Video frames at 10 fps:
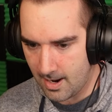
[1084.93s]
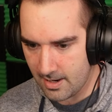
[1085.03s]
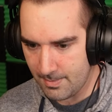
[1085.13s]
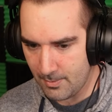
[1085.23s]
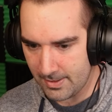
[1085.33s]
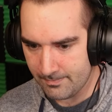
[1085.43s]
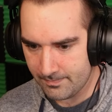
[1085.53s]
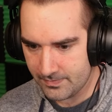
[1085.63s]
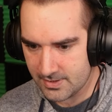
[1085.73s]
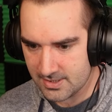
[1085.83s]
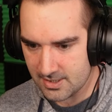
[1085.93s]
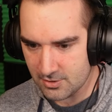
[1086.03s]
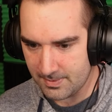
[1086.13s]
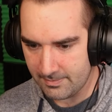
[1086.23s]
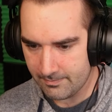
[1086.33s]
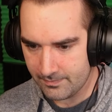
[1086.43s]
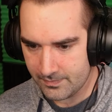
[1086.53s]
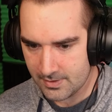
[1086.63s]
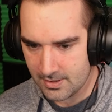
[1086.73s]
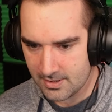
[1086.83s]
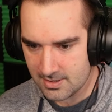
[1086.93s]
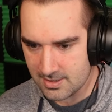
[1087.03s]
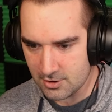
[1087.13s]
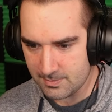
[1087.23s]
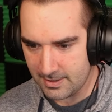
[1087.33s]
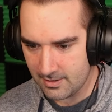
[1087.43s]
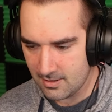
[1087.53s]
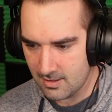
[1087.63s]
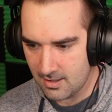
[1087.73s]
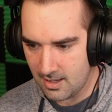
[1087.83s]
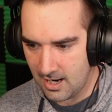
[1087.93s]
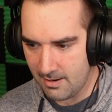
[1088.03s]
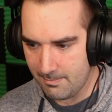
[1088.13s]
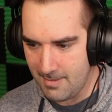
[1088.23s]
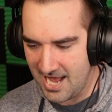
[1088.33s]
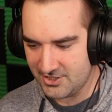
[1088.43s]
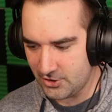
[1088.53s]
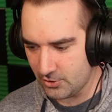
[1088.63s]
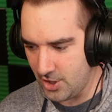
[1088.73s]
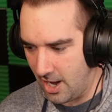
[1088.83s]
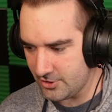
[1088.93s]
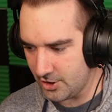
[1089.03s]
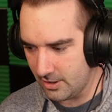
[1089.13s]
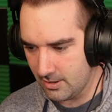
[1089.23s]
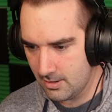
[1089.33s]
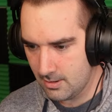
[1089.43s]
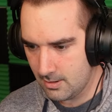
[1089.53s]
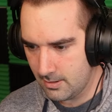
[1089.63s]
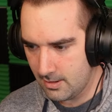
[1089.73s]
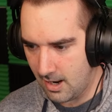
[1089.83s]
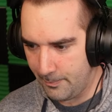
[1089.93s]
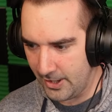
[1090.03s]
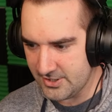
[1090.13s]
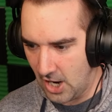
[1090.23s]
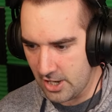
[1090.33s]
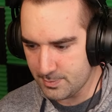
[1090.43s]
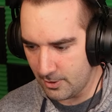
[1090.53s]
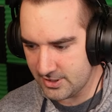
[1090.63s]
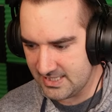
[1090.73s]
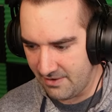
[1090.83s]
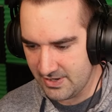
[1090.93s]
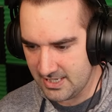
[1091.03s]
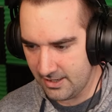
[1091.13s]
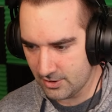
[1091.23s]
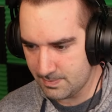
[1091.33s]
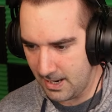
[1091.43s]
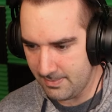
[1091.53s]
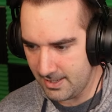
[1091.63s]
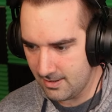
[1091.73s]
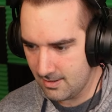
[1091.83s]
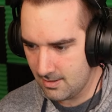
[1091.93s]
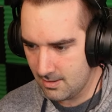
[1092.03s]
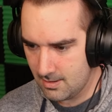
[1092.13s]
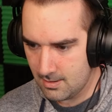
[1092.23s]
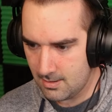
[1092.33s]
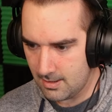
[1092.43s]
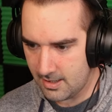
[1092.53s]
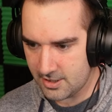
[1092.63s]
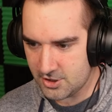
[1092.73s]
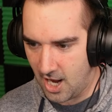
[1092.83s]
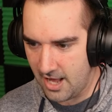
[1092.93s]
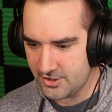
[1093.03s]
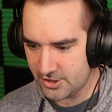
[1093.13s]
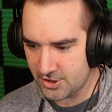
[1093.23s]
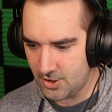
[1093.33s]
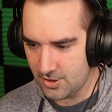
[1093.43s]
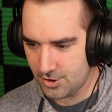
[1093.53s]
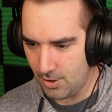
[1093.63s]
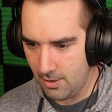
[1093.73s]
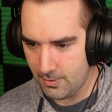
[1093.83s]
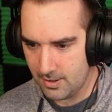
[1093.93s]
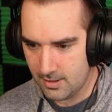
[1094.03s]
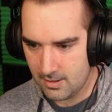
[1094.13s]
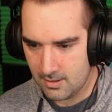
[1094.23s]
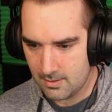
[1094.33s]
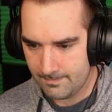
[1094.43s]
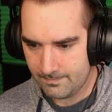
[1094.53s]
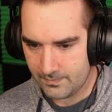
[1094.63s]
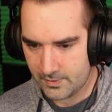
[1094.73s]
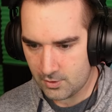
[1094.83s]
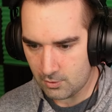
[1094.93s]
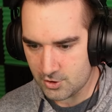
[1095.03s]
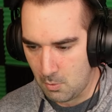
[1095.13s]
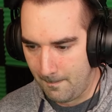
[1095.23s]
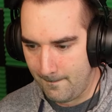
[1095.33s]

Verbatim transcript: Out of my way. Excuse me. Excuse me. I am master dodger. I played dodgeball 7 years, baby. I could dodge, I just couldn't throw. Of course.